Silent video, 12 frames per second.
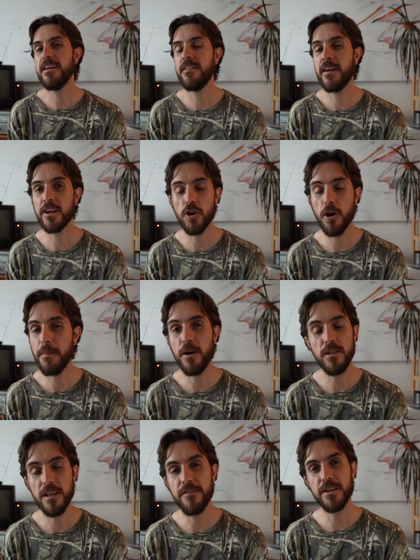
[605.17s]
and then go
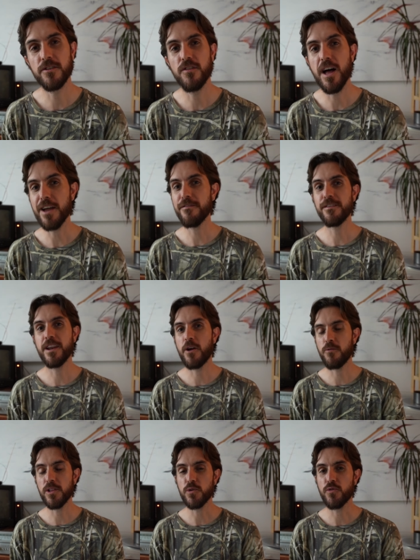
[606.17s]
about living your life and not
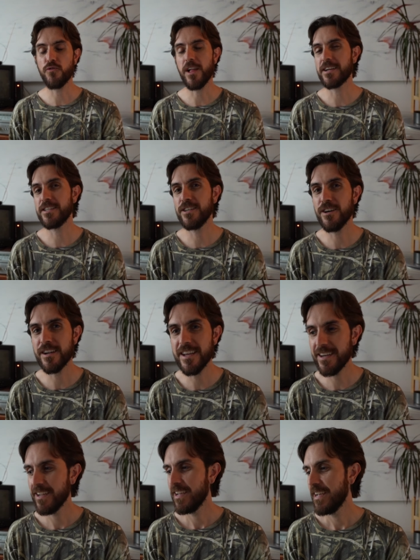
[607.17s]
really reflecting on it.